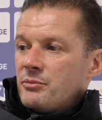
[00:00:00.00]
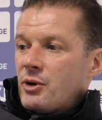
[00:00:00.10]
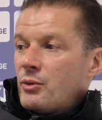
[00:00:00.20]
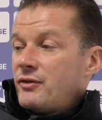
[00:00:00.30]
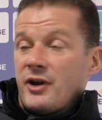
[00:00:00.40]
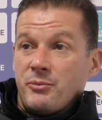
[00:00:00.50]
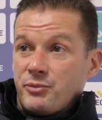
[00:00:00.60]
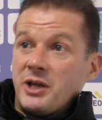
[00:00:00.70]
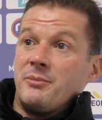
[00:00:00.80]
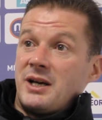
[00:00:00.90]
But we've helped
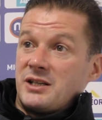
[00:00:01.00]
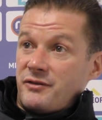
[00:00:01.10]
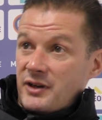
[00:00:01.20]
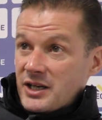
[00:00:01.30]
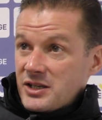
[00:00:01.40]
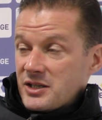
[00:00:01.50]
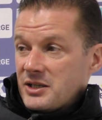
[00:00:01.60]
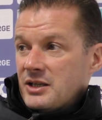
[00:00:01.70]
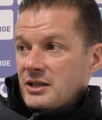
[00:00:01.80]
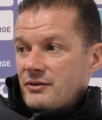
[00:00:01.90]
bring him back to fitness.
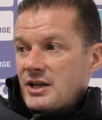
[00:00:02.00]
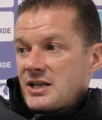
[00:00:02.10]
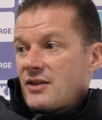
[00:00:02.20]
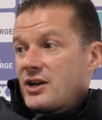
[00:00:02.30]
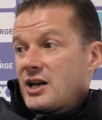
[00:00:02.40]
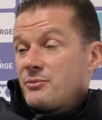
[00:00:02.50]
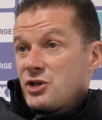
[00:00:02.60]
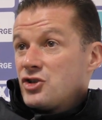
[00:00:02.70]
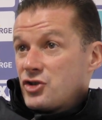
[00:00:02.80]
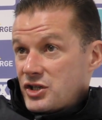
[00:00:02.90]
There's other clubs
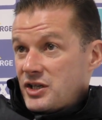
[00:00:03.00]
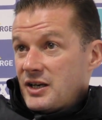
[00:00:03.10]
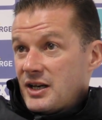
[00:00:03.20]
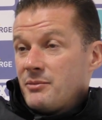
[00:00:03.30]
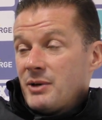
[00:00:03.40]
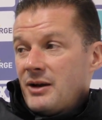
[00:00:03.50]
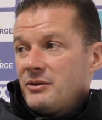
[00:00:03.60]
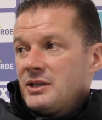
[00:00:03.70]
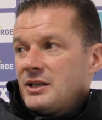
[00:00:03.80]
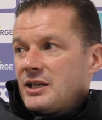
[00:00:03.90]
interested in him
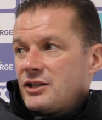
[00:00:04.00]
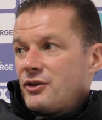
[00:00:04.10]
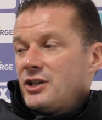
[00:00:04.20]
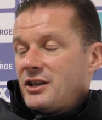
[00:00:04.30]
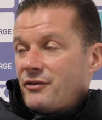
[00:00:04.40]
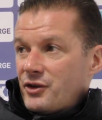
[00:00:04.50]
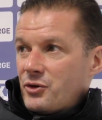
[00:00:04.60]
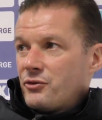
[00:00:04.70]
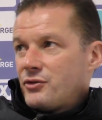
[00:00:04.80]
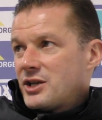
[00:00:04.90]
now. It's very
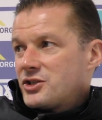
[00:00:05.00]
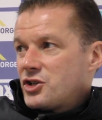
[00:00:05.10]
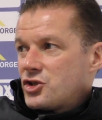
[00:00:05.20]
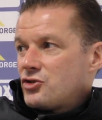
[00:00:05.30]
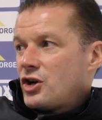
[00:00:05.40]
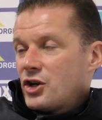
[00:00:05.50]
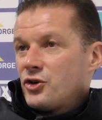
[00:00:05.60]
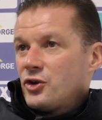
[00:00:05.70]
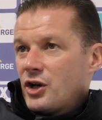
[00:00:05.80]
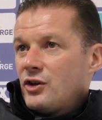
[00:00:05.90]
difficult for us to strike an
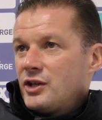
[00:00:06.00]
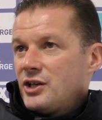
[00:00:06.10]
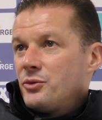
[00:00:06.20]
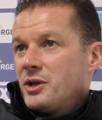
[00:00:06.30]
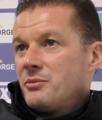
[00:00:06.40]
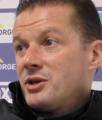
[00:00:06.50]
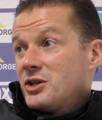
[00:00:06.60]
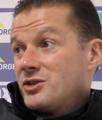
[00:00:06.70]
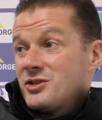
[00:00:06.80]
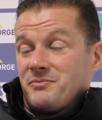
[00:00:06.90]
ongoing deal with him
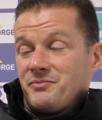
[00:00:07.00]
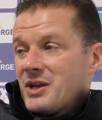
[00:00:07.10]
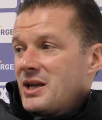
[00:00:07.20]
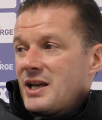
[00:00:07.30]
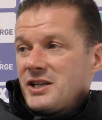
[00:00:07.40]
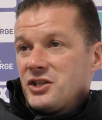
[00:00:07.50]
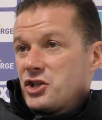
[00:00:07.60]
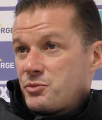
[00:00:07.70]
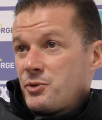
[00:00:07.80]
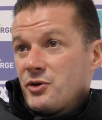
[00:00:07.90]
because he's an
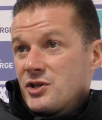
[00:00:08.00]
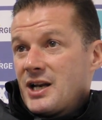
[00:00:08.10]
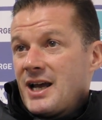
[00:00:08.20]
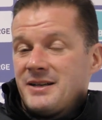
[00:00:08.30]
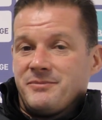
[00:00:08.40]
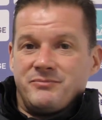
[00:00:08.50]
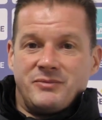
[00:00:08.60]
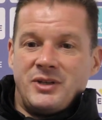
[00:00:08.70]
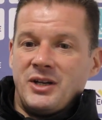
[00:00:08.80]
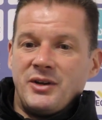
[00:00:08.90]
experienced lad.
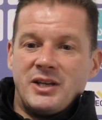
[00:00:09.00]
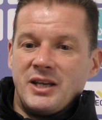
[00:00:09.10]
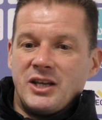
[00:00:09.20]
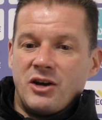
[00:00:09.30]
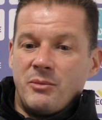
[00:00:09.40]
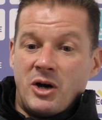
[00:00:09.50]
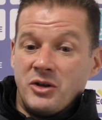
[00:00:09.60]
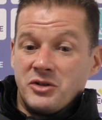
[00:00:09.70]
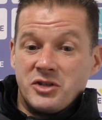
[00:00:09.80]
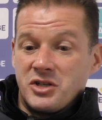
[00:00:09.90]
You know, he
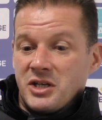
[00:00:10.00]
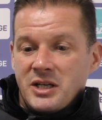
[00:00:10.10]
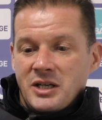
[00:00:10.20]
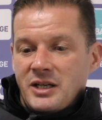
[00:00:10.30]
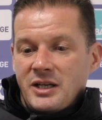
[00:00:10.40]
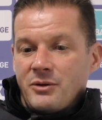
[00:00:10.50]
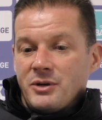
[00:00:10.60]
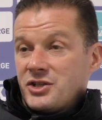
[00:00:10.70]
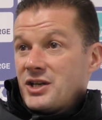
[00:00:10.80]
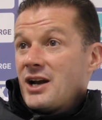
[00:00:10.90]
commands, you know,
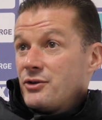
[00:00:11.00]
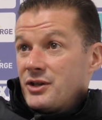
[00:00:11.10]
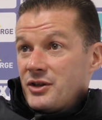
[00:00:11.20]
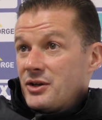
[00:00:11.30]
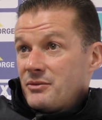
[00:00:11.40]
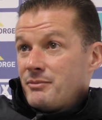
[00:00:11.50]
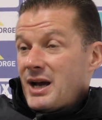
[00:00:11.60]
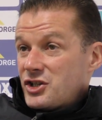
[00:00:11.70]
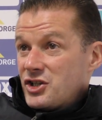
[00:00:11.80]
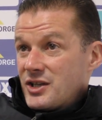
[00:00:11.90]
a salary that
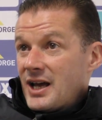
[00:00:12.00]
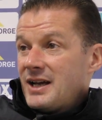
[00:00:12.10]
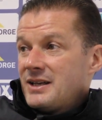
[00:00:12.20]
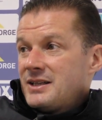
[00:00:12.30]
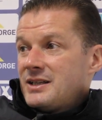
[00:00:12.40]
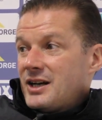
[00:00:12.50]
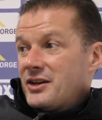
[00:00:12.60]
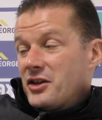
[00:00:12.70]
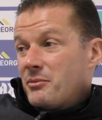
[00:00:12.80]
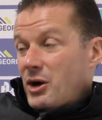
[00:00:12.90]
matches that.
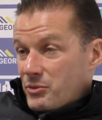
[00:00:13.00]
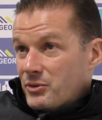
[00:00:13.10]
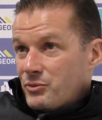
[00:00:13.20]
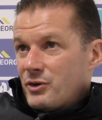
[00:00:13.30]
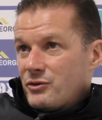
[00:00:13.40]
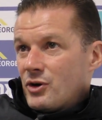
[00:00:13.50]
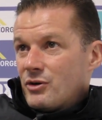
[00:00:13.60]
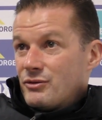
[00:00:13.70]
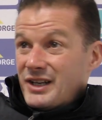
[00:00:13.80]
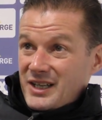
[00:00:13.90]
And at the moment, we've
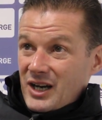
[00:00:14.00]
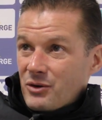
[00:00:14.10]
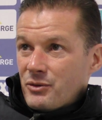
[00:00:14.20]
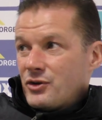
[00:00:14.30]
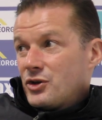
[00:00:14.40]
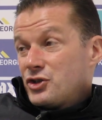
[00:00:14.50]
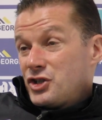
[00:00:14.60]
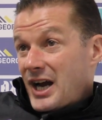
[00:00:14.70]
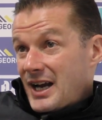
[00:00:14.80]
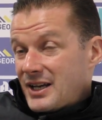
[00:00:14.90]
got Rico, we've got
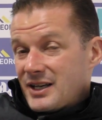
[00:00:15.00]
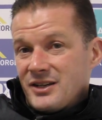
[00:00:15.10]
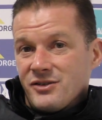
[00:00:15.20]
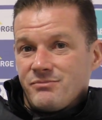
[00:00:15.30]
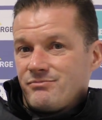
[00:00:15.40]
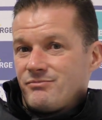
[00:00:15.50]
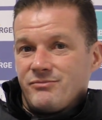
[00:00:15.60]
Jack in